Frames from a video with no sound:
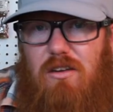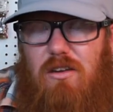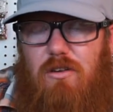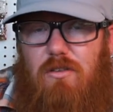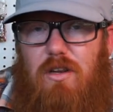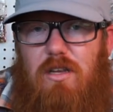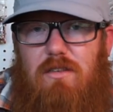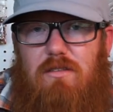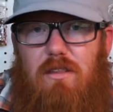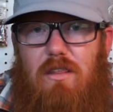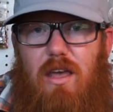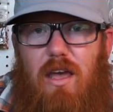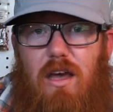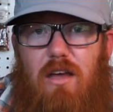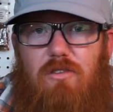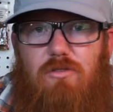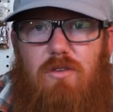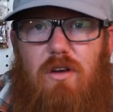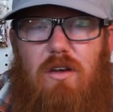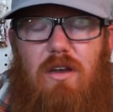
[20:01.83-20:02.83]
degrees in the
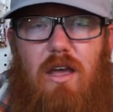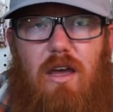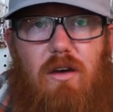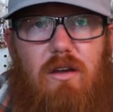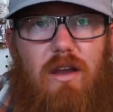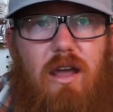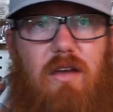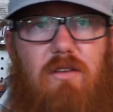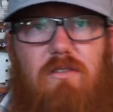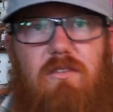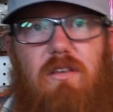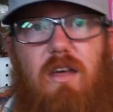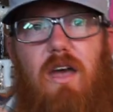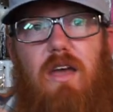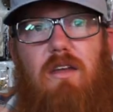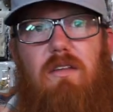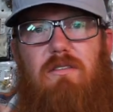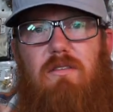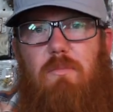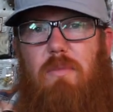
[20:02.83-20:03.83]
house right now, and
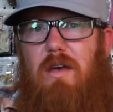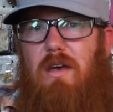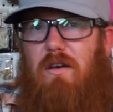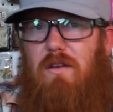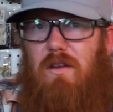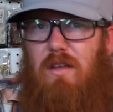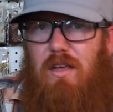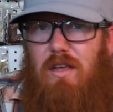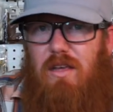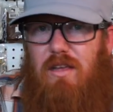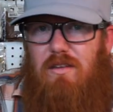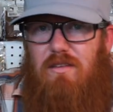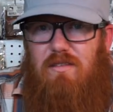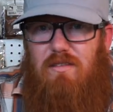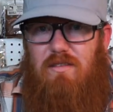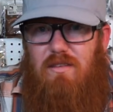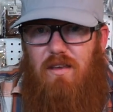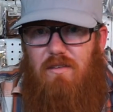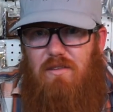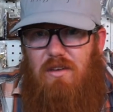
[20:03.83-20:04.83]
outside it's about
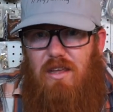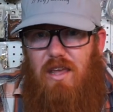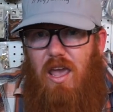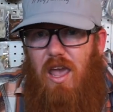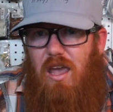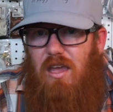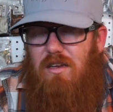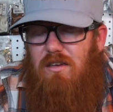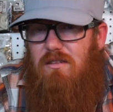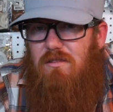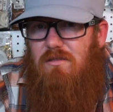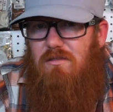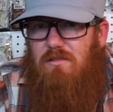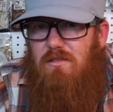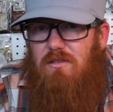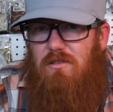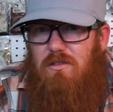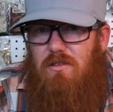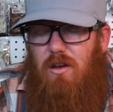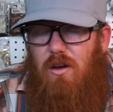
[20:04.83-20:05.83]
seventy-eight.
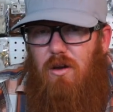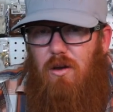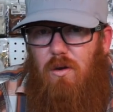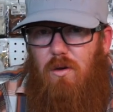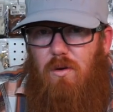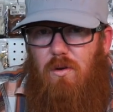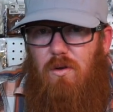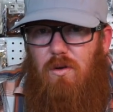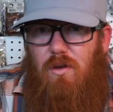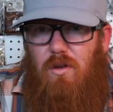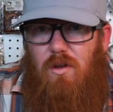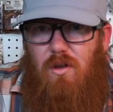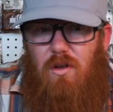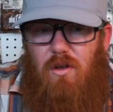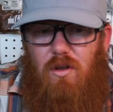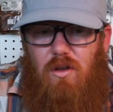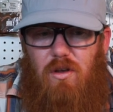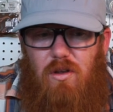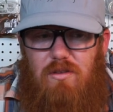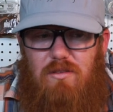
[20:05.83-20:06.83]
So
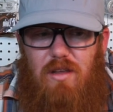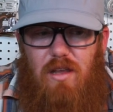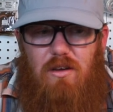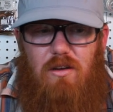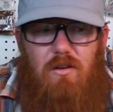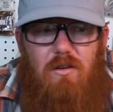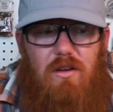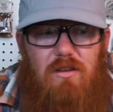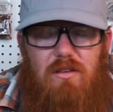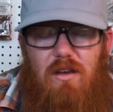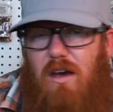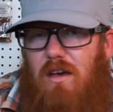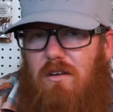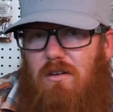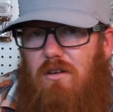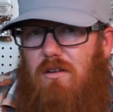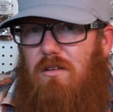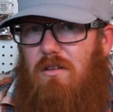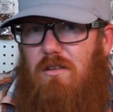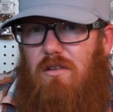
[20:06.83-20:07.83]
ten degrees
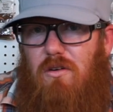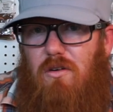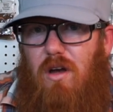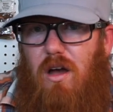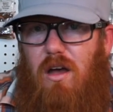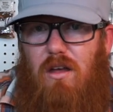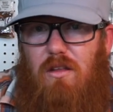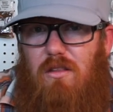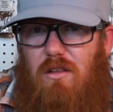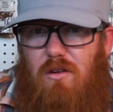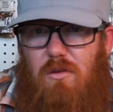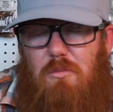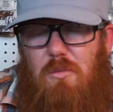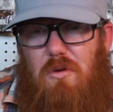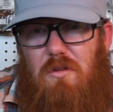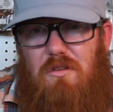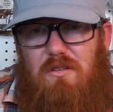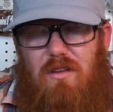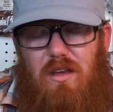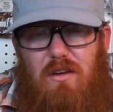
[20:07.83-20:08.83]
hotter, a little a little
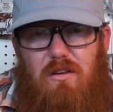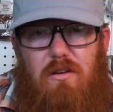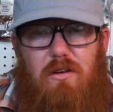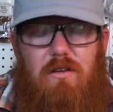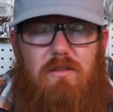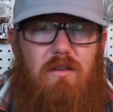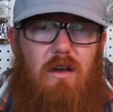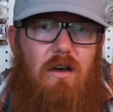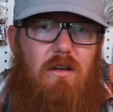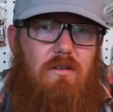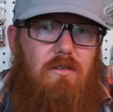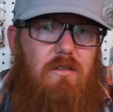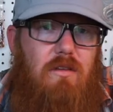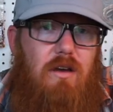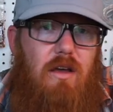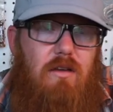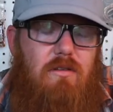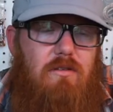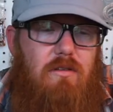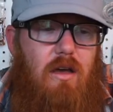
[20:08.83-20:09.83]
more than ten degrees hotter than
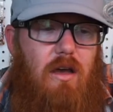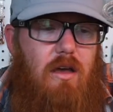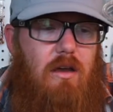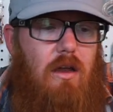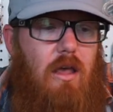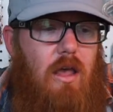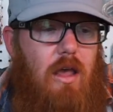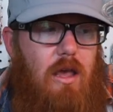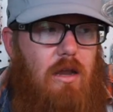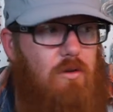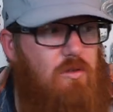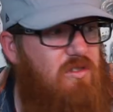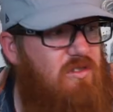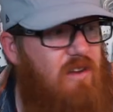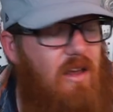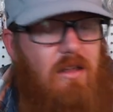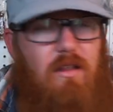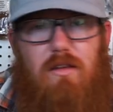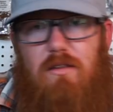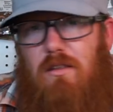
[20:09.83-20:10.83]
outside. It'll
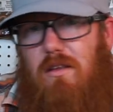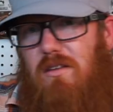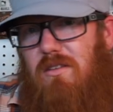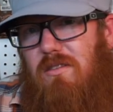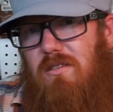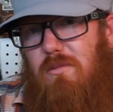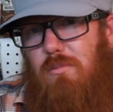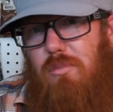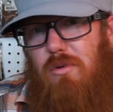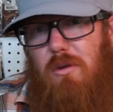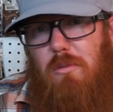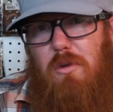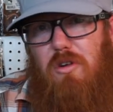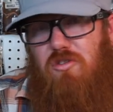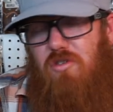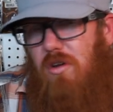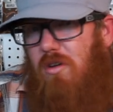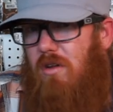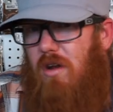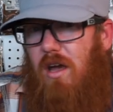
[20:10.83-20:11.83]
stay like this pretty
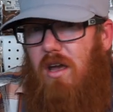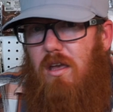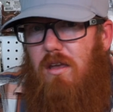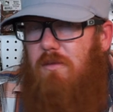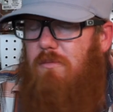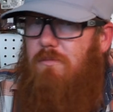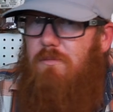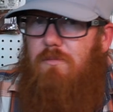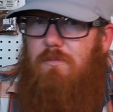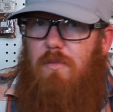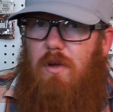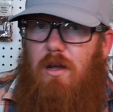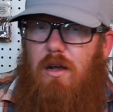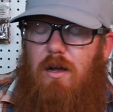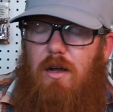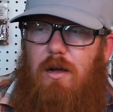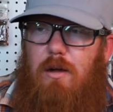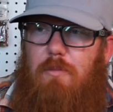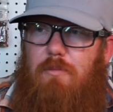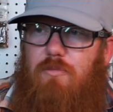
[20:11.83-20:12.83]
much all night.
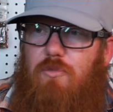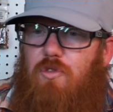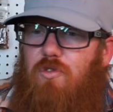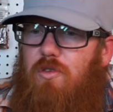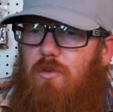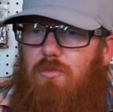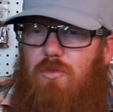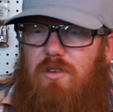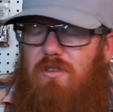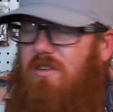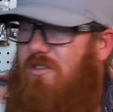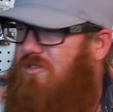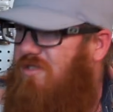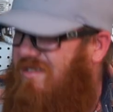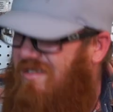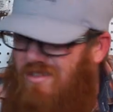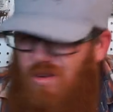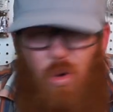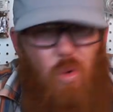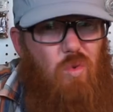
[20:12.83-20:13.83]
Um, for some reason, it
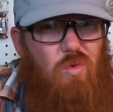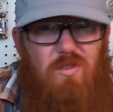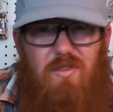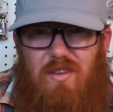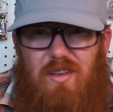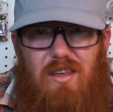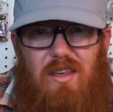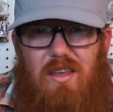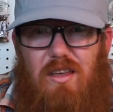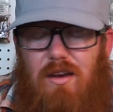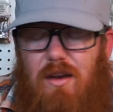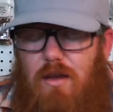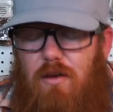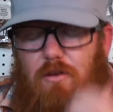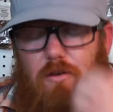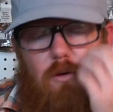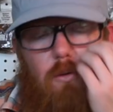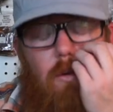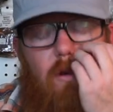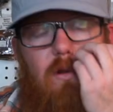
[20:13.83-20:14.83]
just holds the heat. I
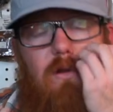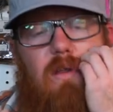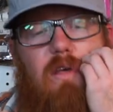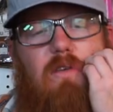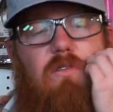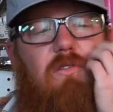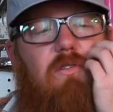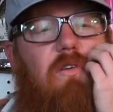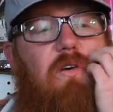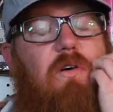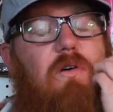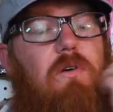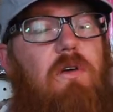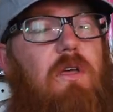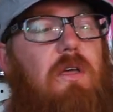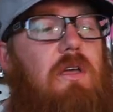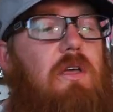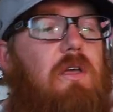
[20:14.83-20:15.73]
don't know what it is. So